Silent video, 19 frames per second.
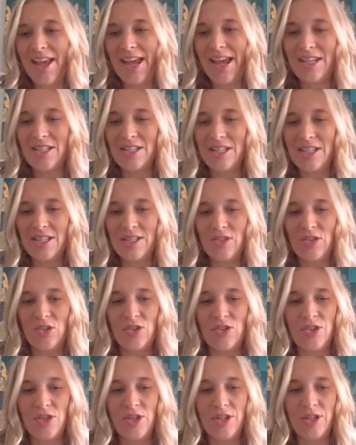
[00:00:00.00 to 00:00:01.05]
and here's the
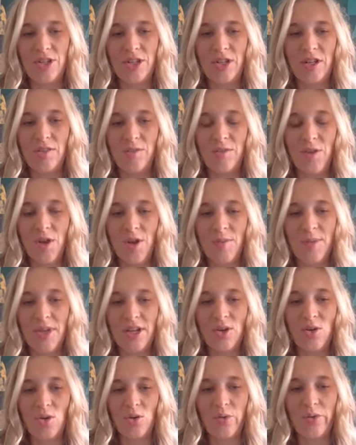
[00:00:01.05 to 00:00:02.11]
student
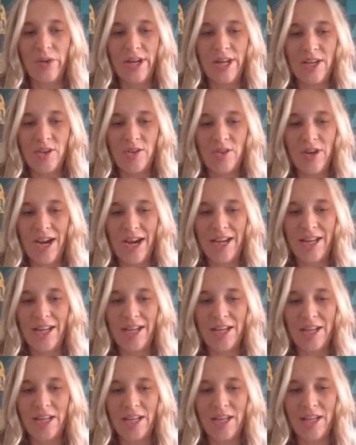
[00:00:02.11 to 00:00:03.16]
confirming or
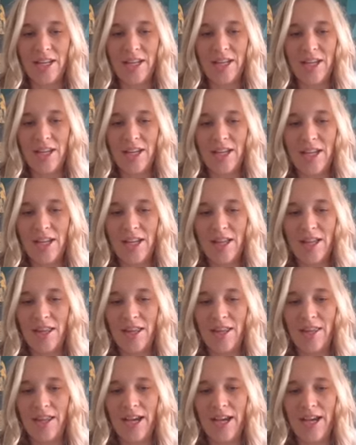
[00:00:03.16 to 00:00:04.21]
reiterating
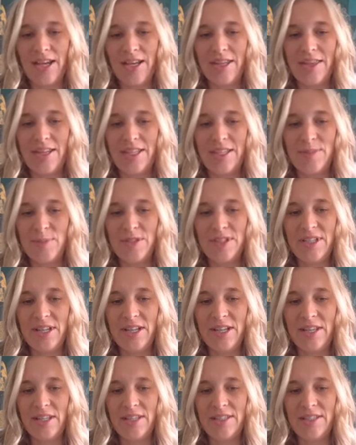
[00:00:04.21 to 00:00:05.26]
that in this
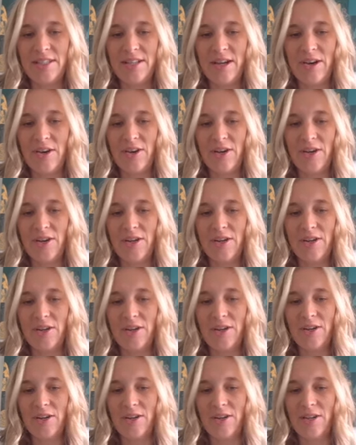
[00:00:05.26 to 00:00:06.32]
particular scenario,
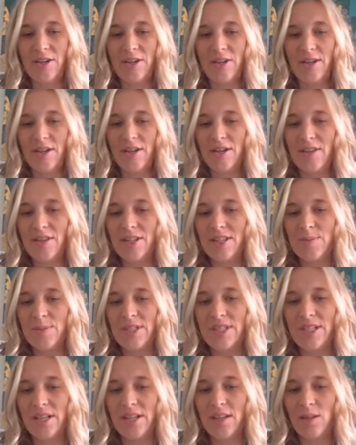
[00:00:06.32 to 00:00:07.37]
this
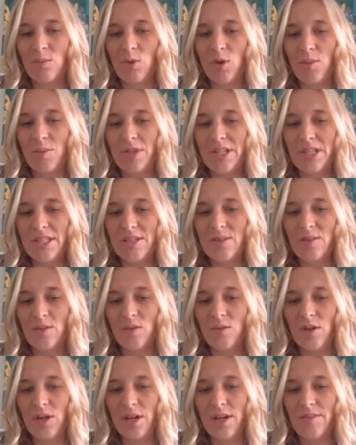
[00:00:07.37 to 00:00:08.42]
particular promise
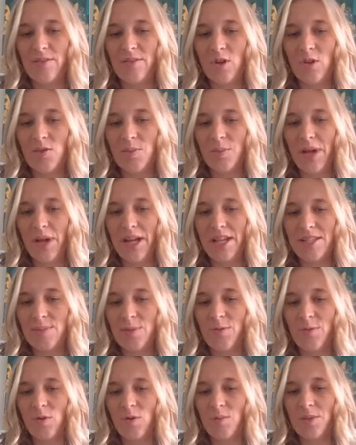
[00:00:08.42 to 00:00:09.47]
involves past
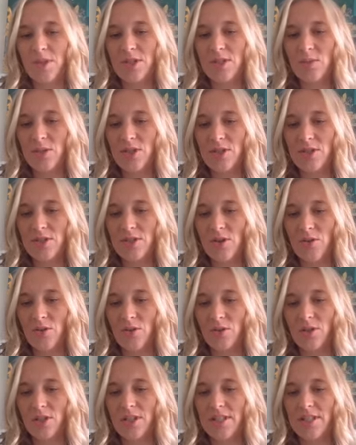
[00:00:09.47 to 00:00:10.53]
performance, which is
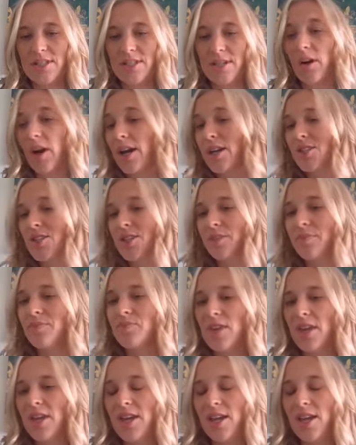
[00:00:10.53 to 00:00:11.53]
not good consideration.